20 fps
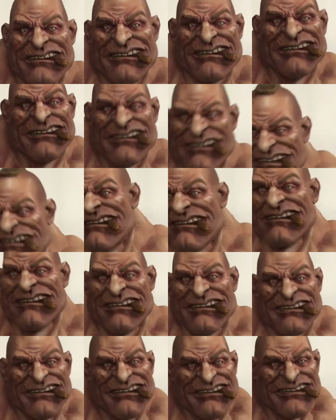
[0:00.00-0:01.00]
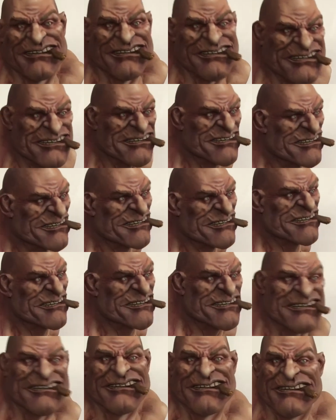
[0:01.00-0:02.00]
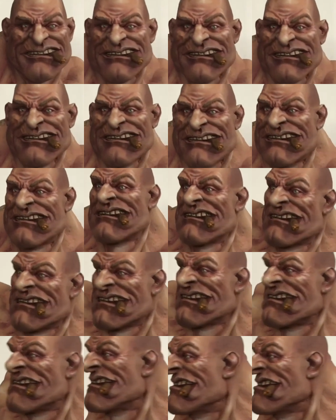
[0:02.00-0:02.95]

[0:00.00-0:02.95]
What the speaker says: if I stop recording videos like this and